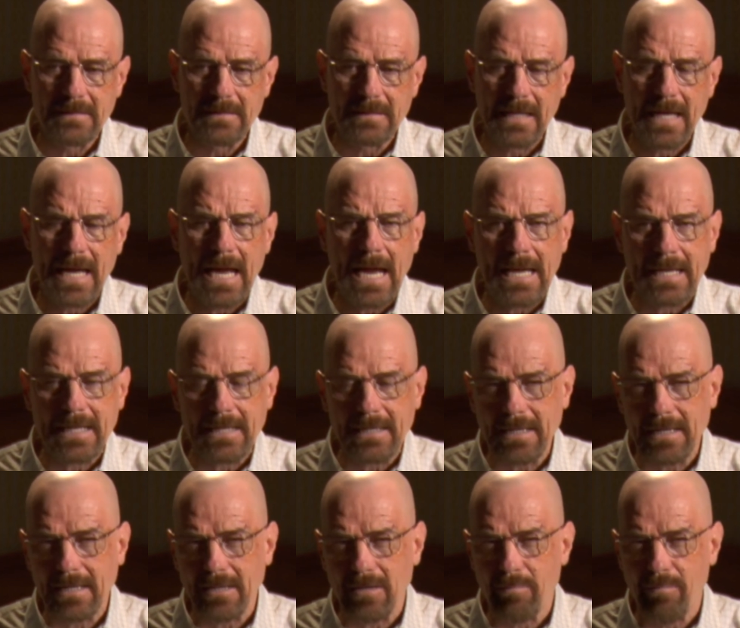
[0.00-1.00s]
Hank
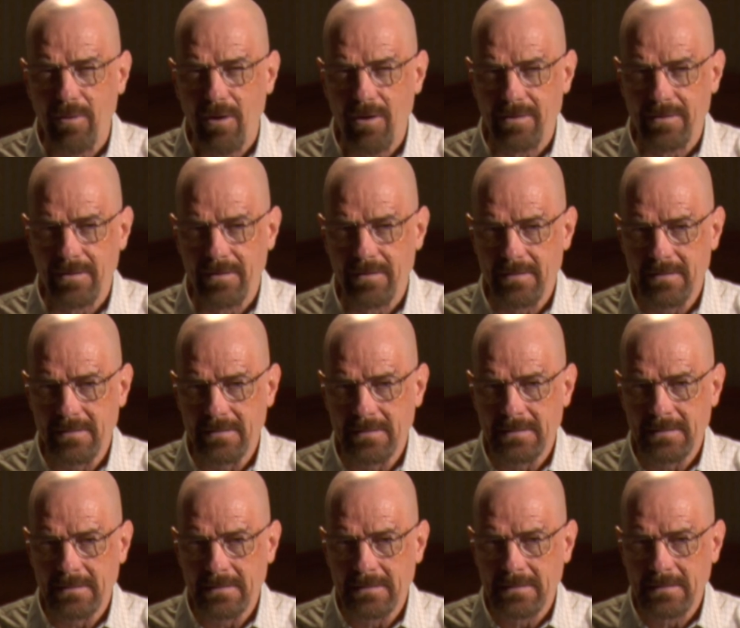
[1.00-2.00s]
had a partner,
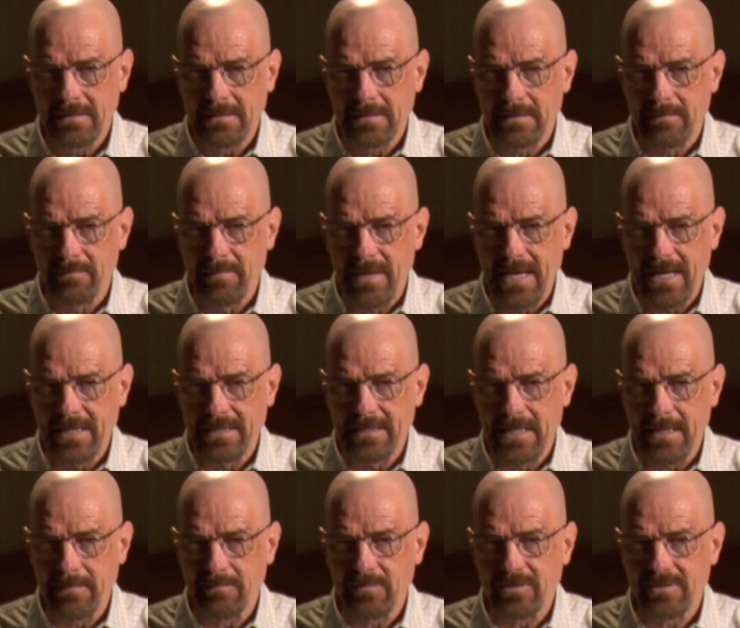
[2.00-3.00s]
a man
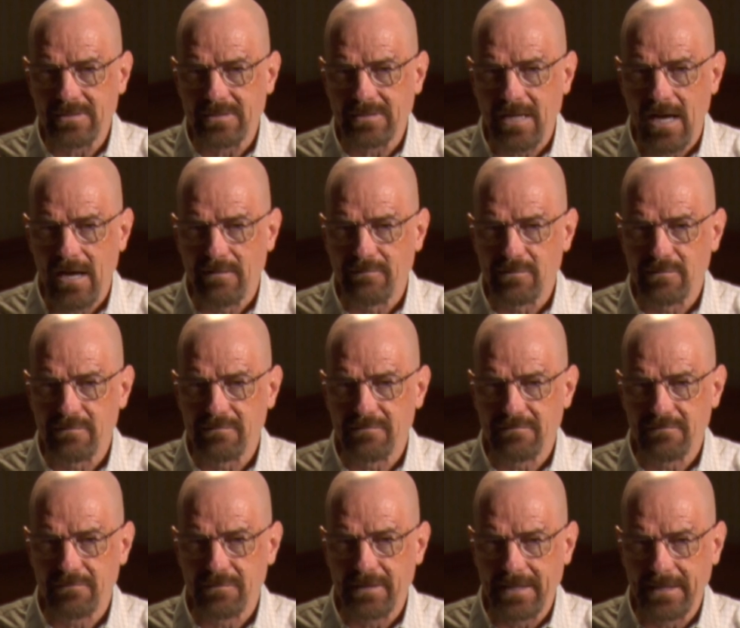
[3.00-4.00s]
named Gustavo
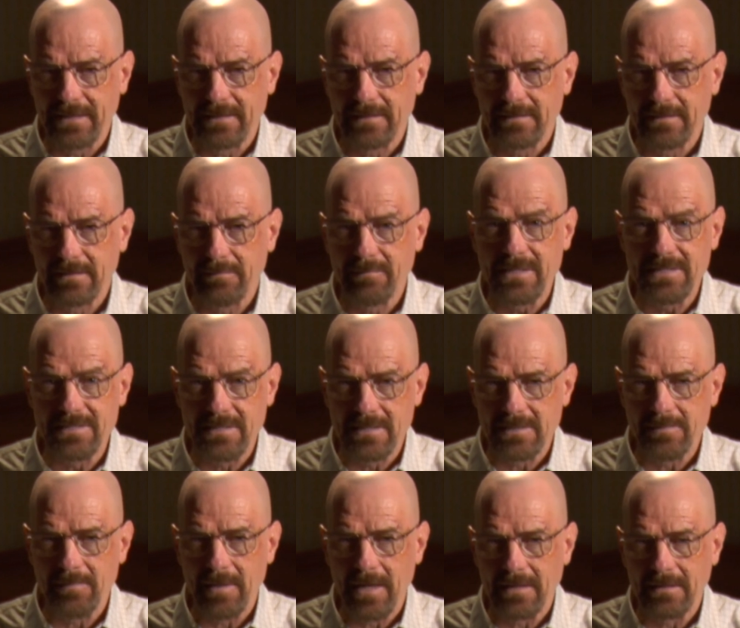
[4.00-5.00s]
Fring, a
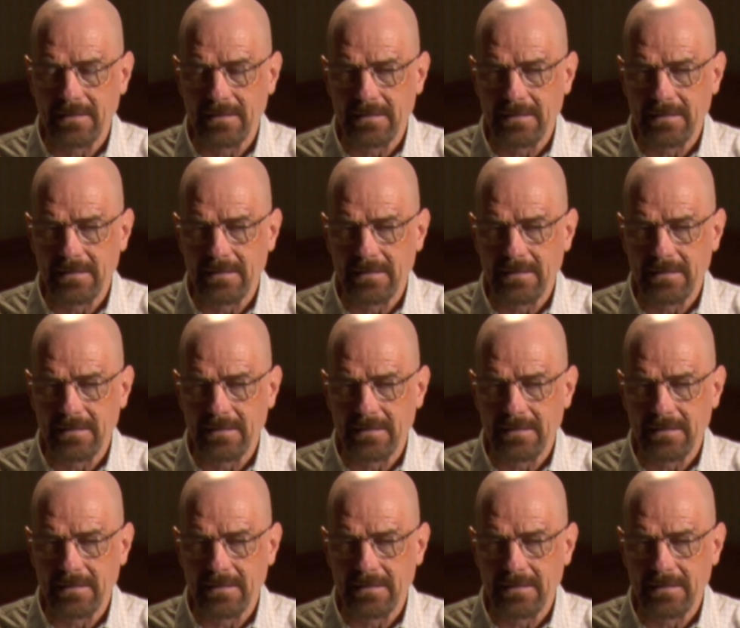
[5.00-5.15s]
businessman.